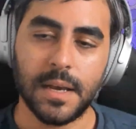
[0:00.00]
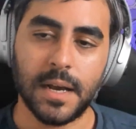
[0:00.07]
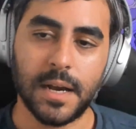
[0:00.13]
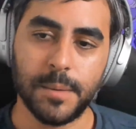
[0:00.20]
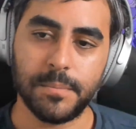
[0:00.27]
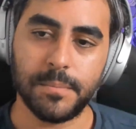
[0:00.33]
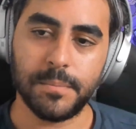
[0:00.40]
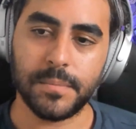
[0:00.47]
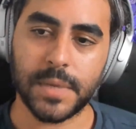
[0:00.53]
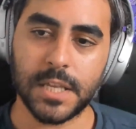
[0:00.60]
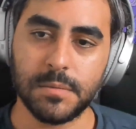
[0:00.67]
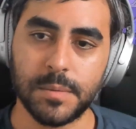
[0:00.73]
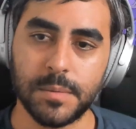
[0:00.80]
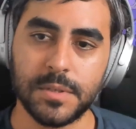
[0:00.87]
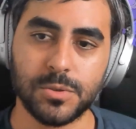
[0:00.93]
Um,
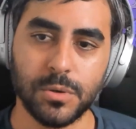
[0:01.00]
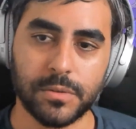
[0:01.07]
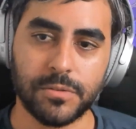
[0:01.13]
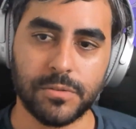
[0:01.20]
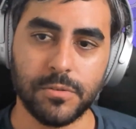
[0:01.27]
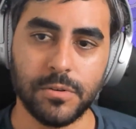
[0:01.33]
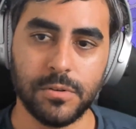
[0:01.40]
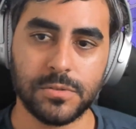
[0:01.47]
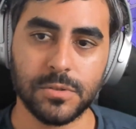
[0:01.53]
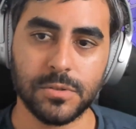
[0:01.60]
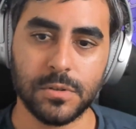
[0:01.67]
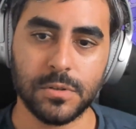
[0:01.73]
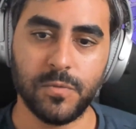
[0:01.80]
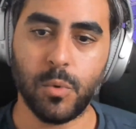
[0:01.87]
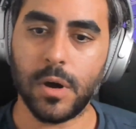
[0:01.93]
can you maybe talk through
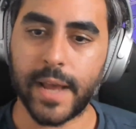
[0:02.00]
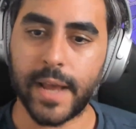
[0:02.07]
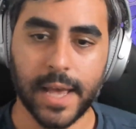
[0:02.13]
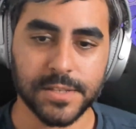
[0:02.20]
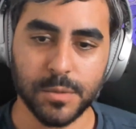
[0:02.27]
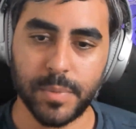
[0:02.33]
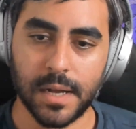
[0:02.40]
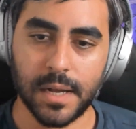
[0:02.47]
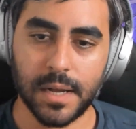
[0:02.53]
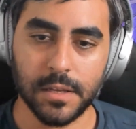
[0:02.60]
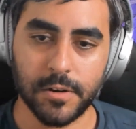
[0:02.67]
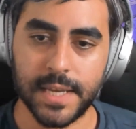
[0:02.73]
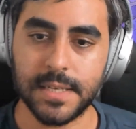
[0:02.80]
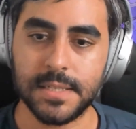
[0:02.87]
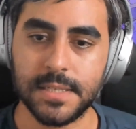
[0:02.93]
sort of what
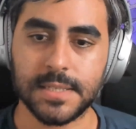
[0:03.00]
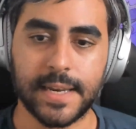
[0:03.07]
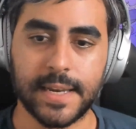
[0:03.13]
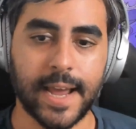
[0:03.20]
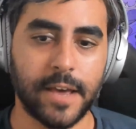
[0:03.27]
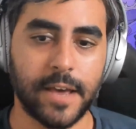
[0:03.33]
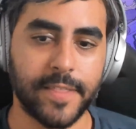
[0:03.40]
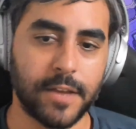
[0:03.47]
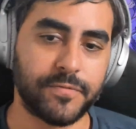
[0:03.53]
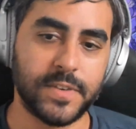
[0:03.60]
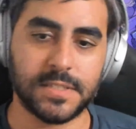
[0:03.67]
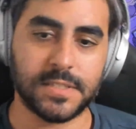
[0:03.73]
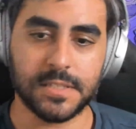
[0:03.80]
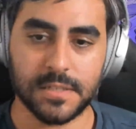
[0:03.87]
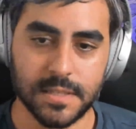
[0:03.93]
Azurbala is and how that
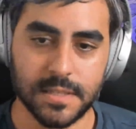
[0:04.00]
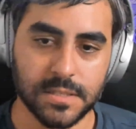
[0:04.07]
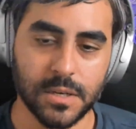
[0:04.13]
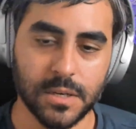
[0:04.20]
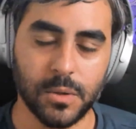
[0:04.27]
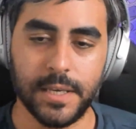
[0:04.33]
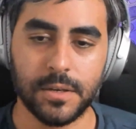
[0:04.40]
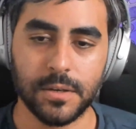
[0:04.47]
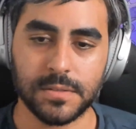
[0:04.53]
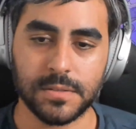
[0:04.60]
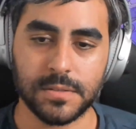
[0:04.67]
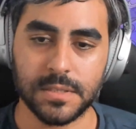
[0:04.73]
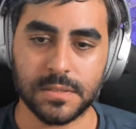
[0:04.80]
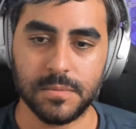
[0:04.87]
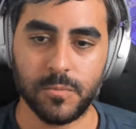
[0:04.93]
fits into this whole
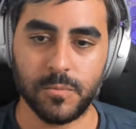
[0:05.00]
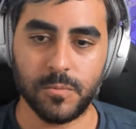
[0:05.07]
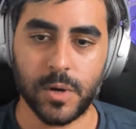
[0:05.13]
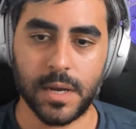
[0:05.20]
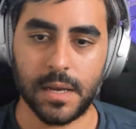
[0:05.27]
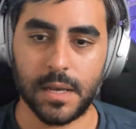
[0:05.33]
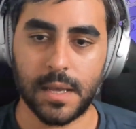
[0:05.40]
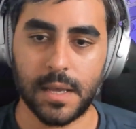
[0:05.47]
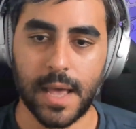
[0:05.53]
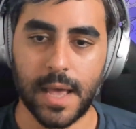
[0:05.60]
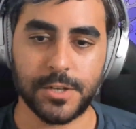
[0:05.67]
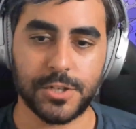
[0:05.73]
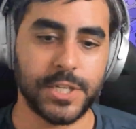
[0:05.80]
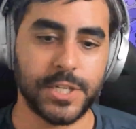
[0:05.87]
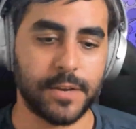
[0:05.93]
ecosystem? Where how
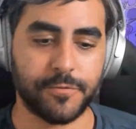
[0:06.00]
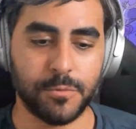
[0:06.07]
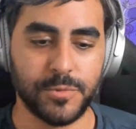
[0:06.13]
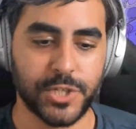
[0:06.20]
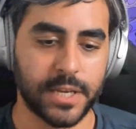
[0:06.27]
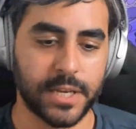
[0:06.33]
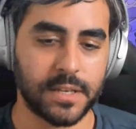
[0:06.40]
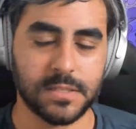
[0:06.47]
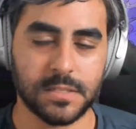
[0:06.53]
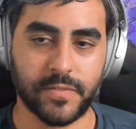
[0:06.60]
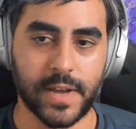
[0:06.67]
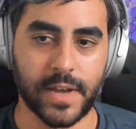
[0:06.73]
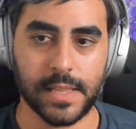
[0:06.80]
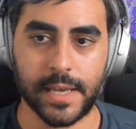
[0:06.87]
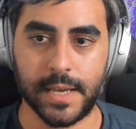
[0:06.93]
did you get from Jenkins the
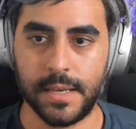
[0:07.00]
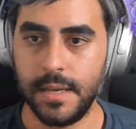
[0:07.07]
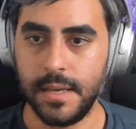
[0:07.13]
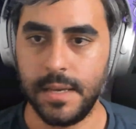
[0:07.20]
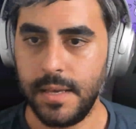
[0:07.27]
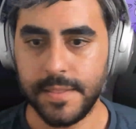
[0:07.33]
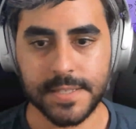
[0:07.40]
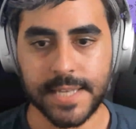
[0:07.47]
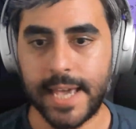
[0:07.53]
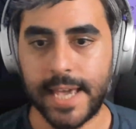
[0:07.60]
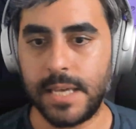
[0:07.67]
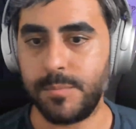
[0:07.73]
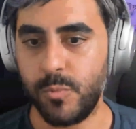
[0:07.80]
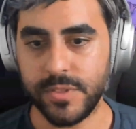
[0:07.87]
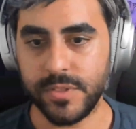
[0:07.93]
Valet, this
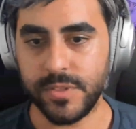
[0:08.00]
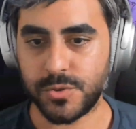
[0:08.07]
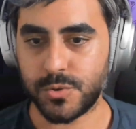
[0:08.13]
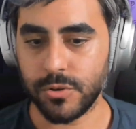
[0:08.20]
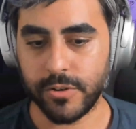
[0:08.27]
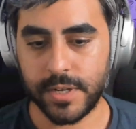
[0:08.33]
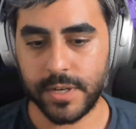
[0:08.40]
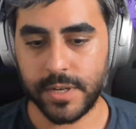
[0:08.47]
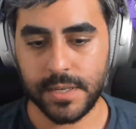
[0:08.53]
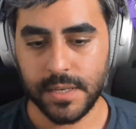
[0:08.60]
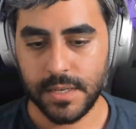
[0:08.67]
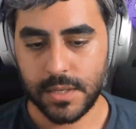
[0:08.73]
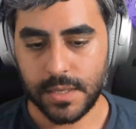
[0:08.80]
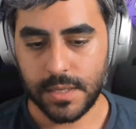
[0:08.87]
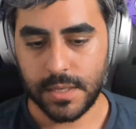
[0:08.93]
eight with a story,
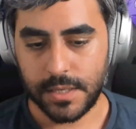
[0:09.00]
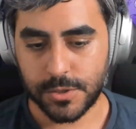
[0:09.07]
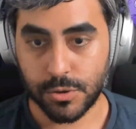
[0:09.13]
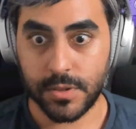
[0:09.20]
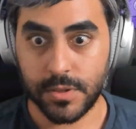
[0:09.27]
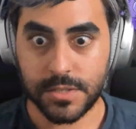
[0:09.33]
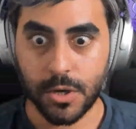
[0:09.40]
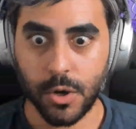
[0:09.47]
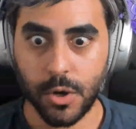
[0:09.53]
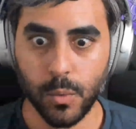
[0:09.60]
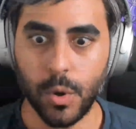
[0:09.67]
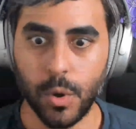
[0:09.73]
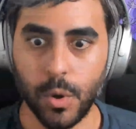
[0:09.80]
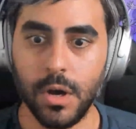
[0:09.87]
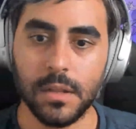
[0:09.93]
to this
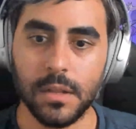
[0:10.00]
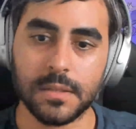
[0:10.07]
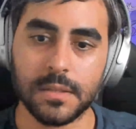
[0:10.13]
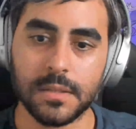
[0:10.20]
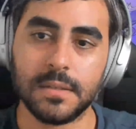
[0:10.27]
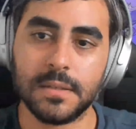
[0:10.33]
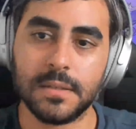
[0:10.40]
whole world?